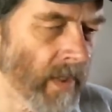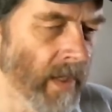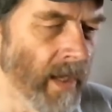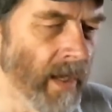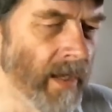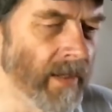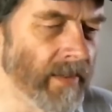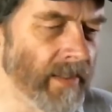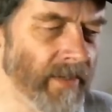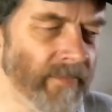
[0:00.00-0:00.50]

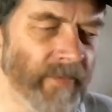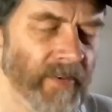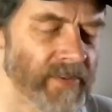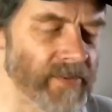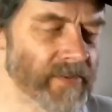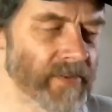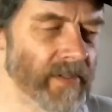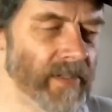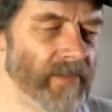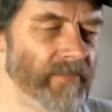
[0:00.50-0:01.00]
And if
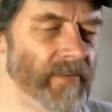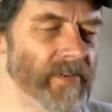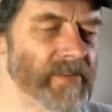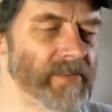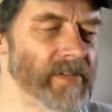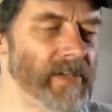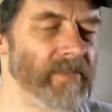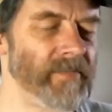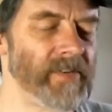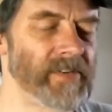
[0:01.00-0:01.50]
it's
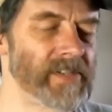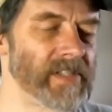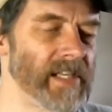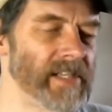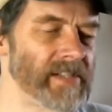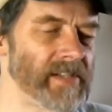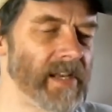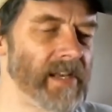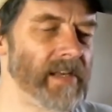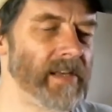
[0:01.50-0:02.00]

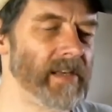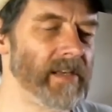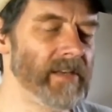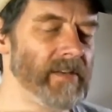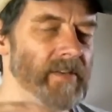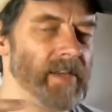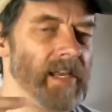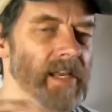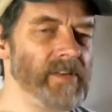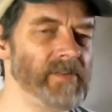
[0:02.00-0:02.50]
let's say
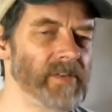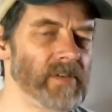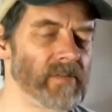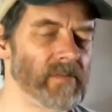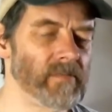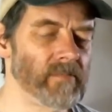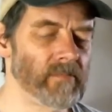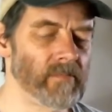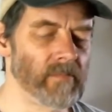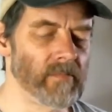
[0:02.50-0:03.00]
the
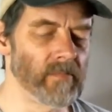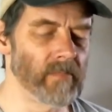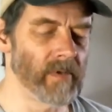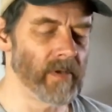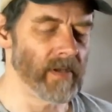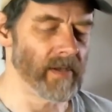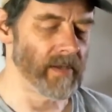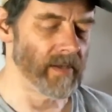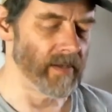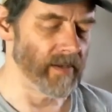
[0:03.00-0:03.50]
engine
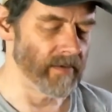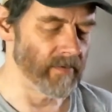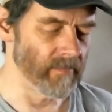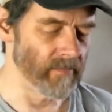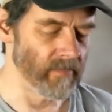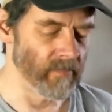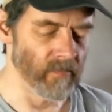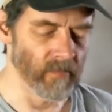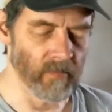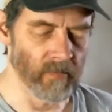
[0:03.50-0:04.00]

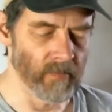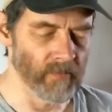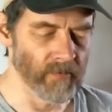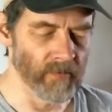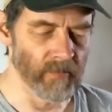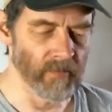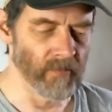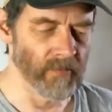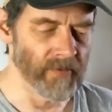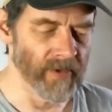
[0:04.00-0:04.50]

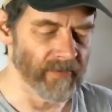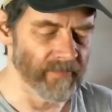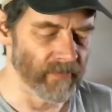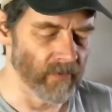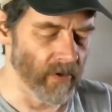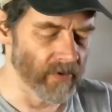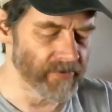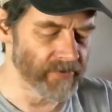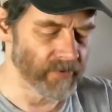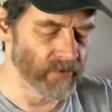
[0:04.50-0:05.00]
or they've
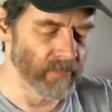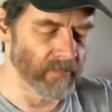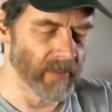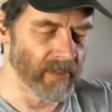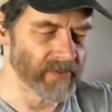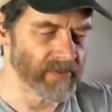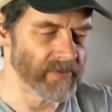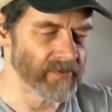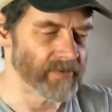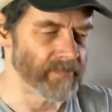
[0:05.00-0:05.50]
lost too
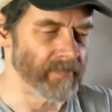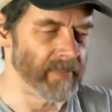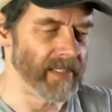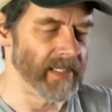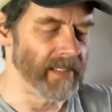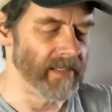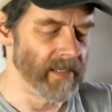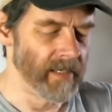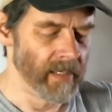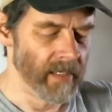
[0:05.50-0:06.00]
much
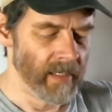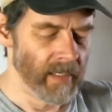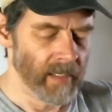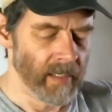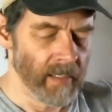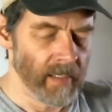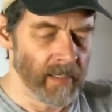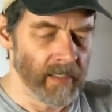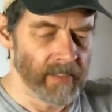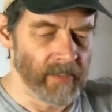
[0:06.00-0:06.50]
speed,
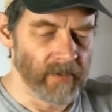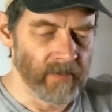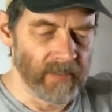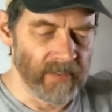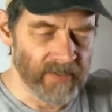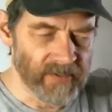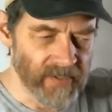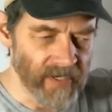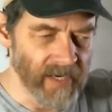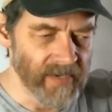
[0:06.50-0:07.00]
you're going
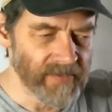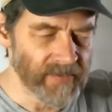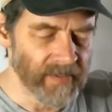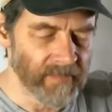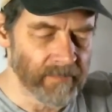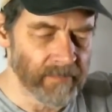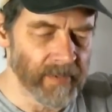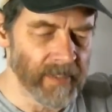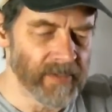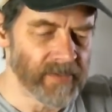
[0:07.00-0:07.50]
to change the
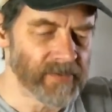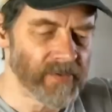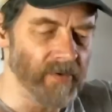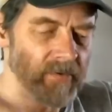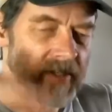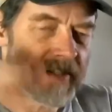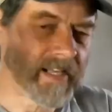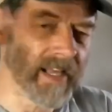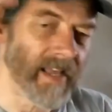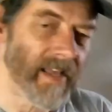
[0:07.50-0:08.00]
pitch so
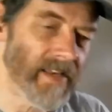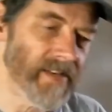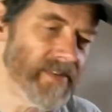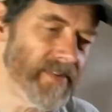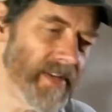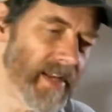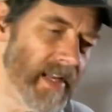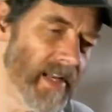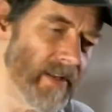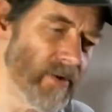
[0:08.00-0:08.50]
that as
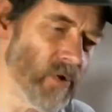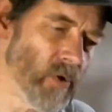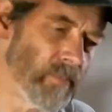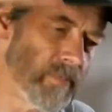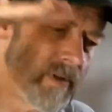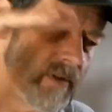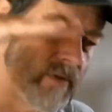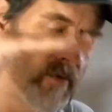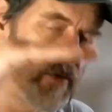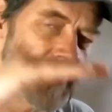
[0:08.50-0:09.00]
the
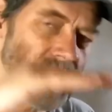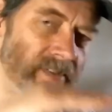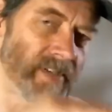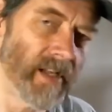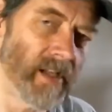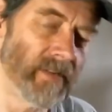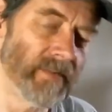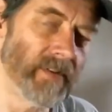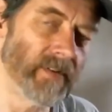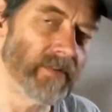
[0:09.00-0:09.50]
helicopter loses
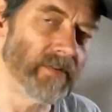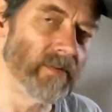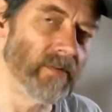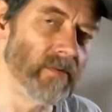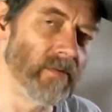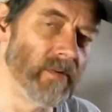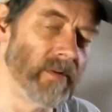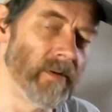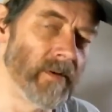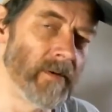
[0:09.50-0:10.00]
altitude,